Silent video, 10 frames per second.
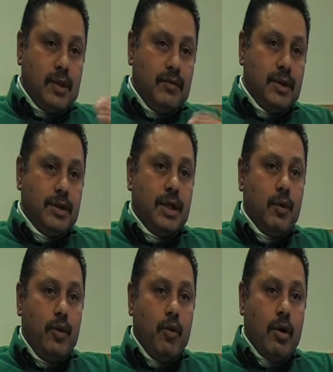divisions
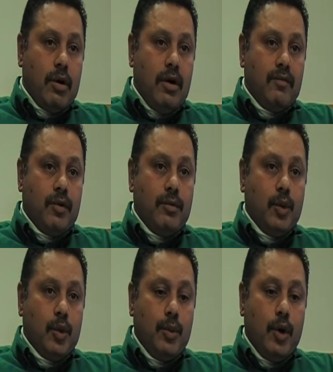that we work off from
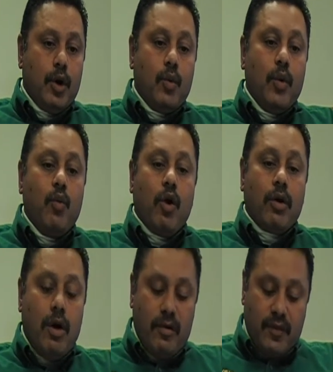on the book. We
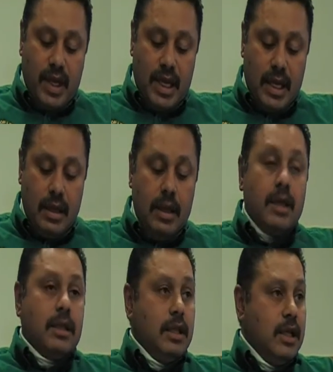work off the
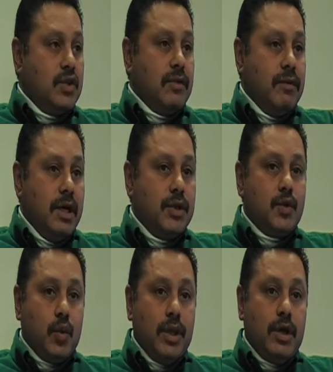list of
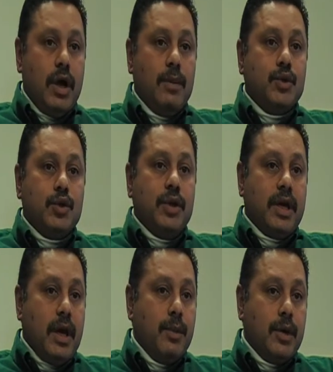lists when it comes to the
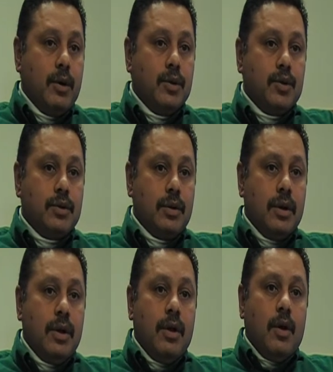chemicals
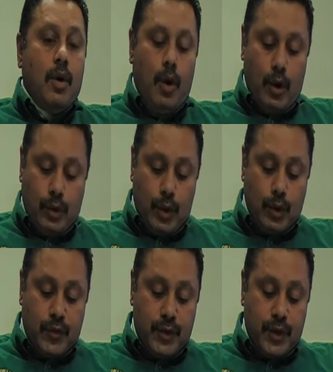on
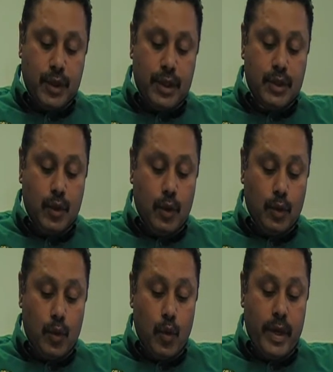those facilities, on
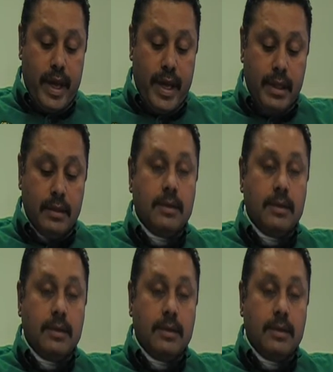who can